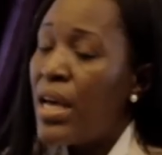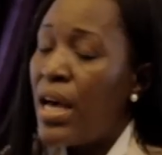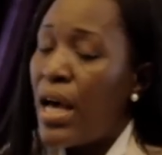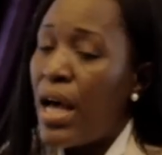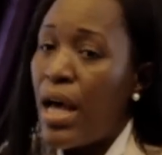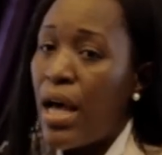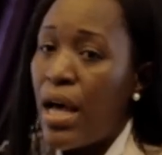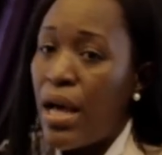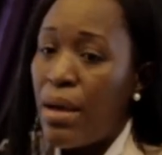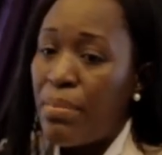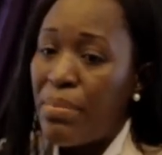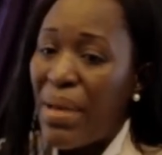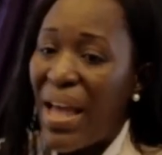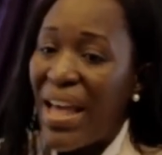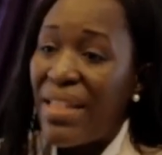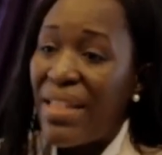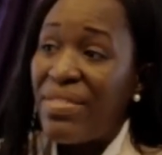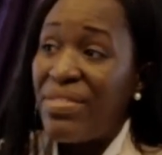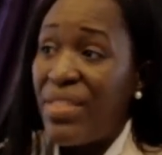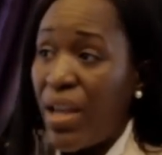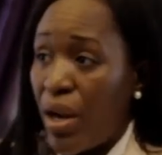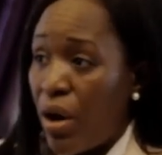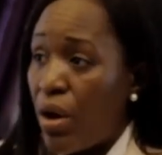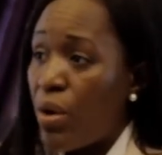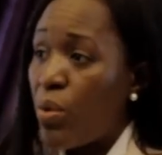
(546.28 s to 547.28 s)
Um,
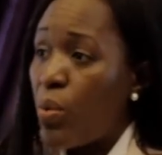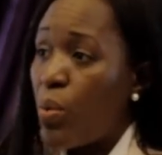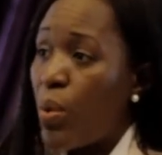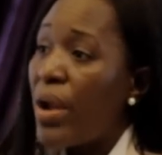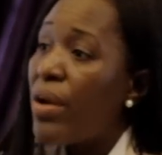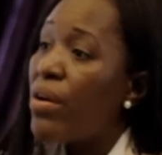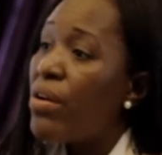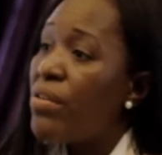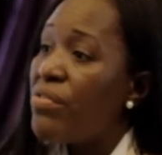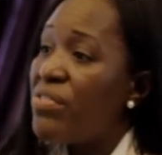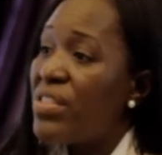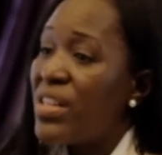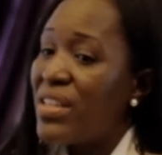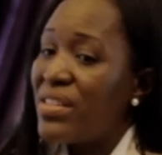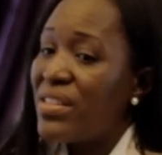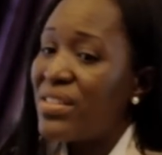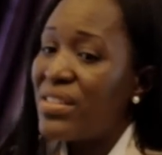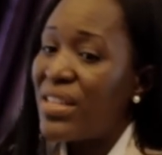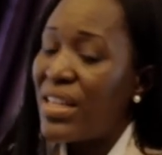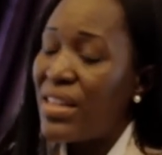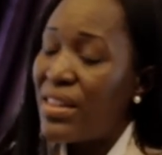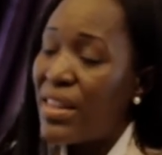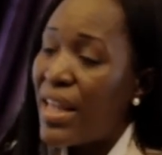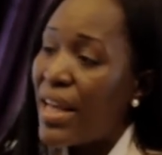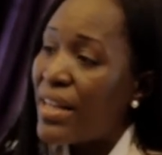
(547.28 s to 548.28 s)
and they're aware of this,
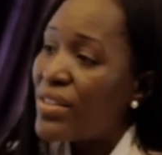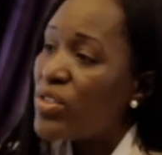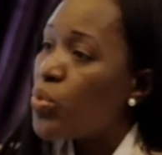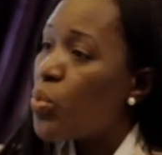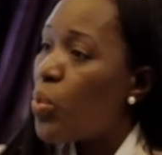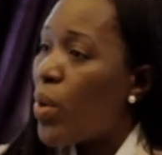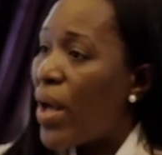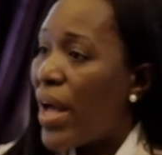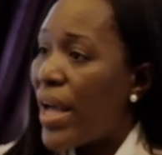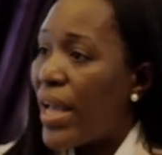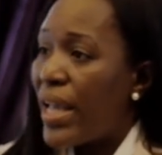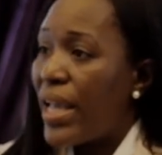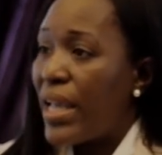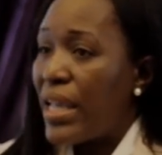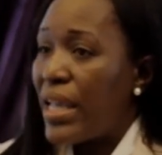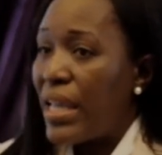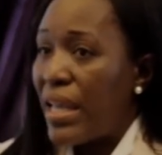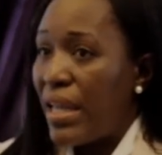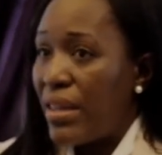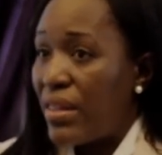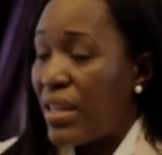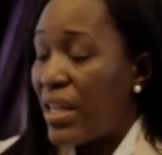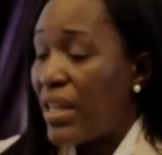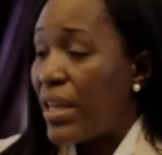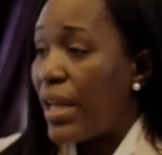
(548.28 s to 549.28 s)
and that's why,
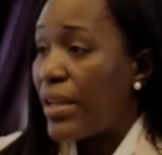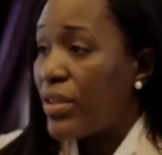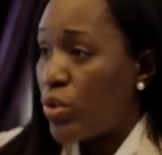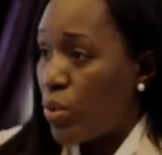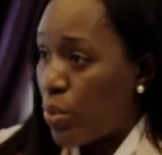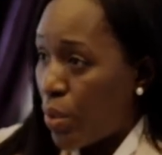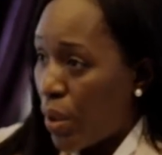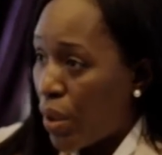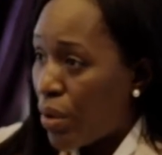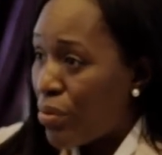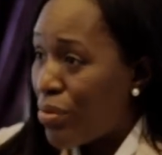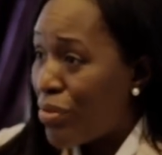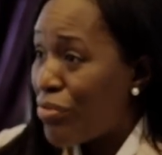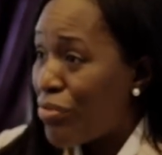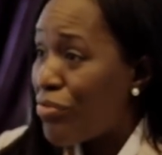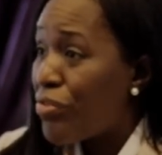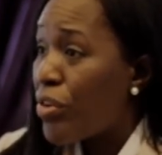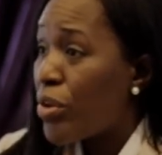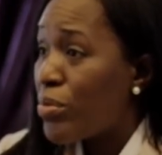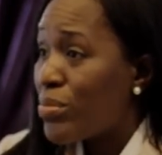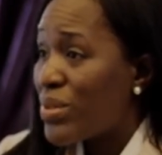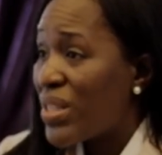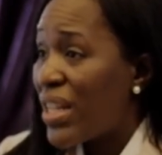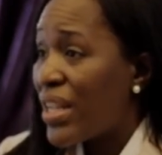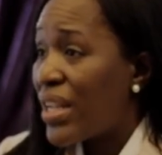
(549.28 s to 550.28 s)
again, they like to work with
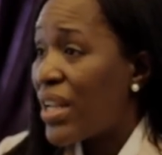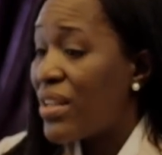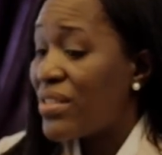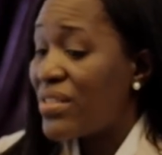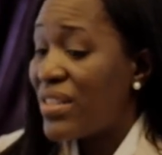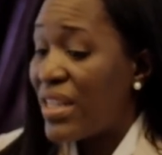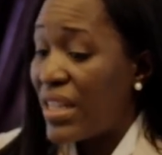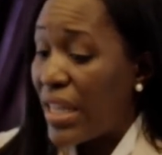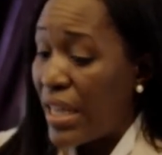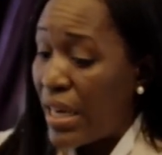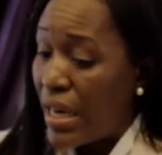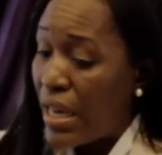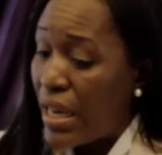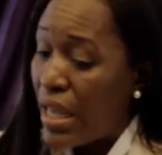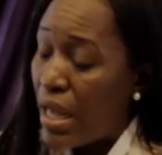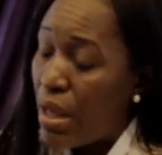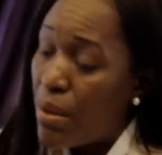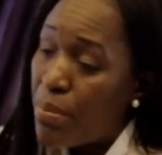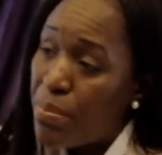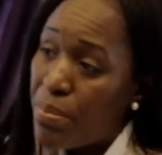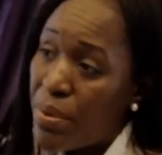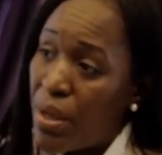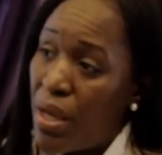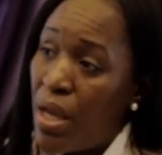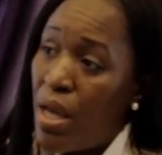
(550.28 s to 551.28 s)
firms like us that can
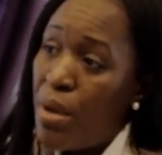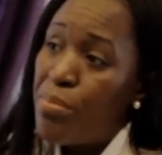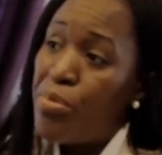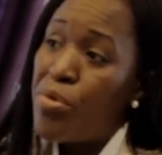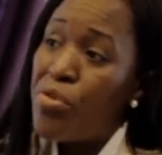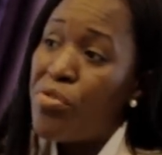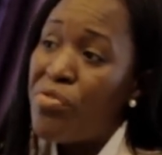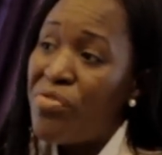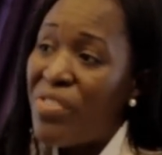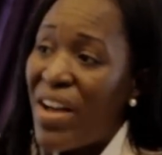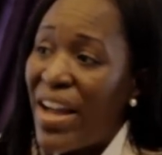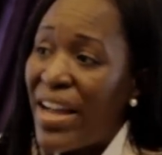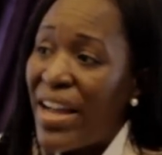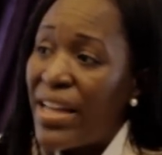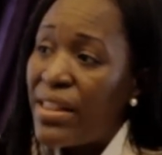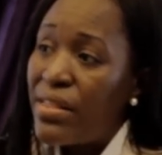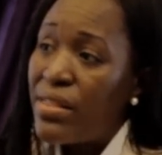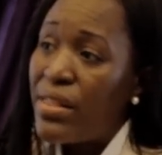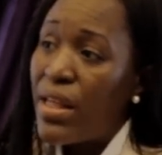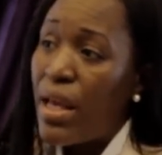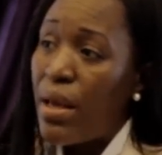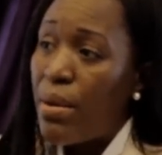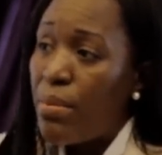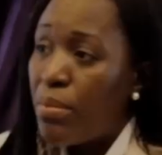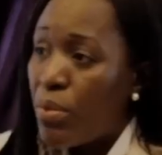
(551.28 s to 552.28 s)
help provide
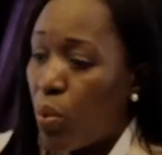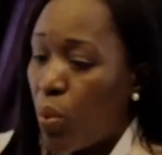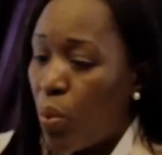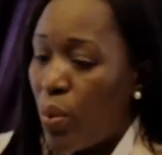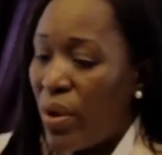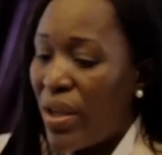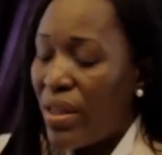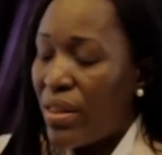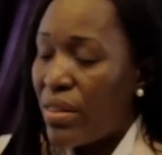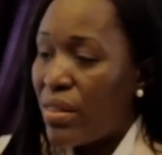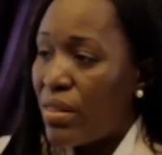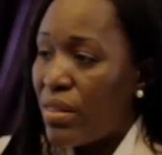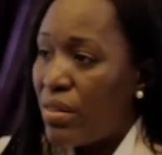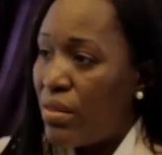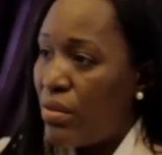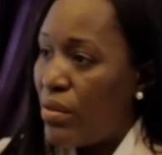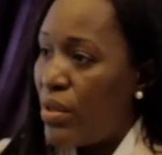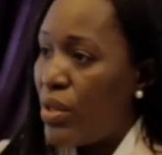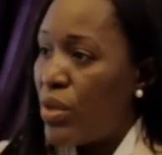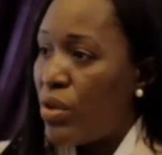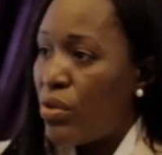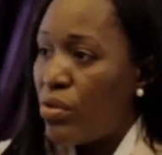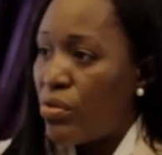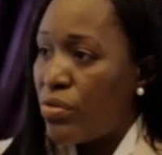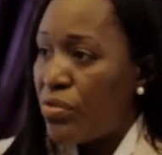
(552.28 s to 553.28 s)
them with,
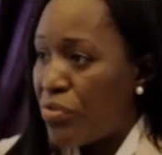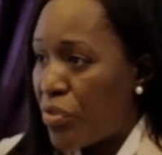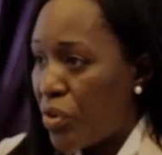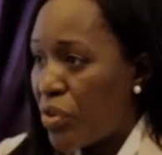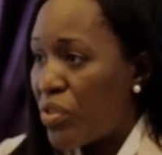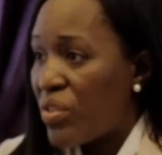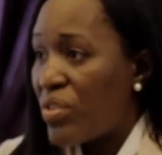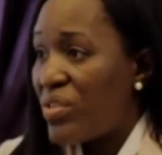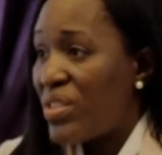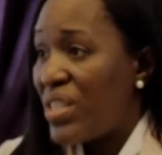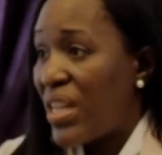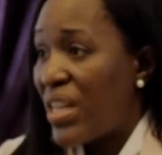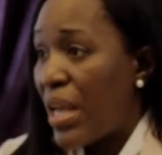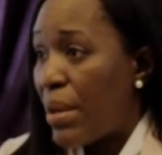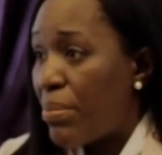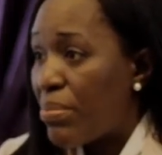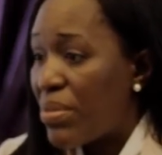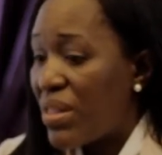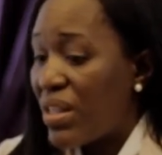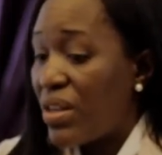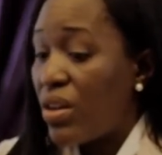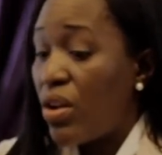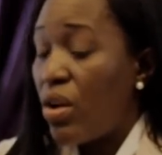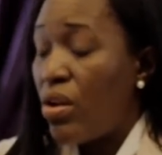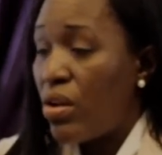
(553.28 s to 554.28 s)
you know, further depth
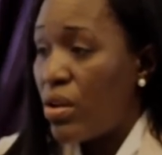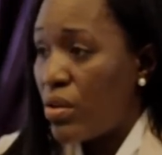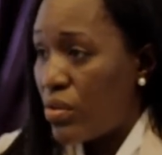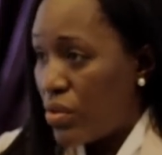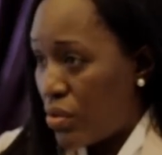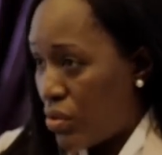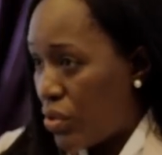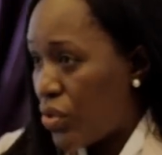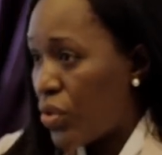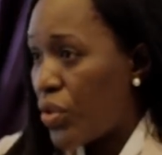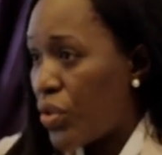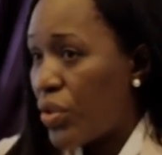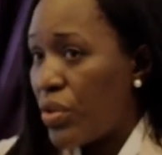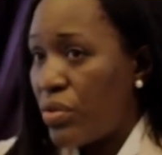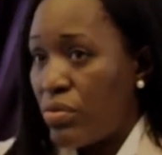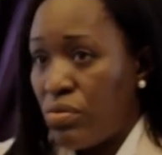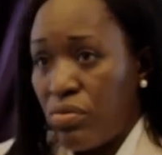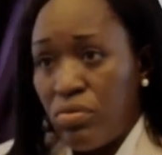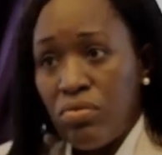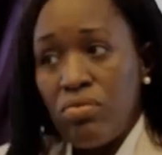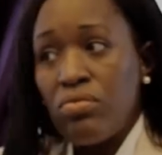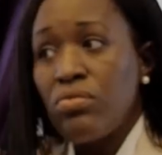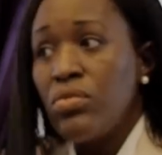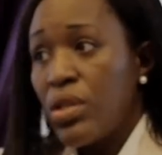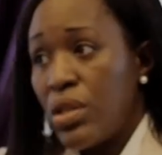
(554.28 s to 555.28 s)
along
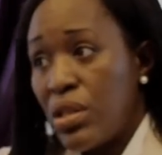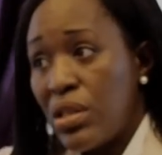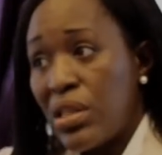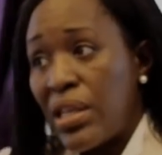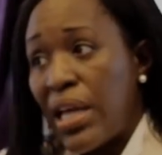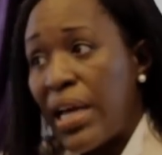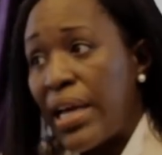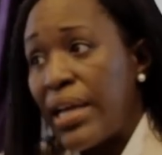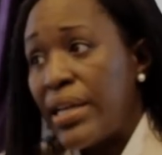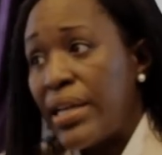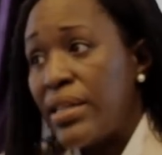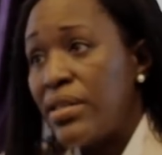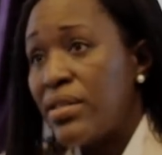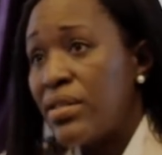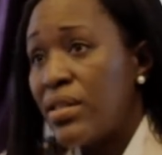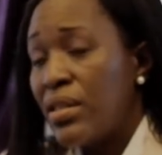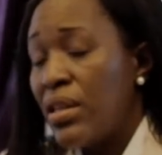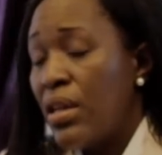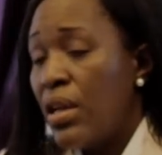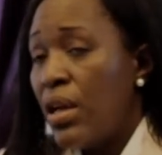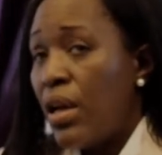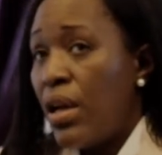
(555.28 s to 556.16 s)
certain lines.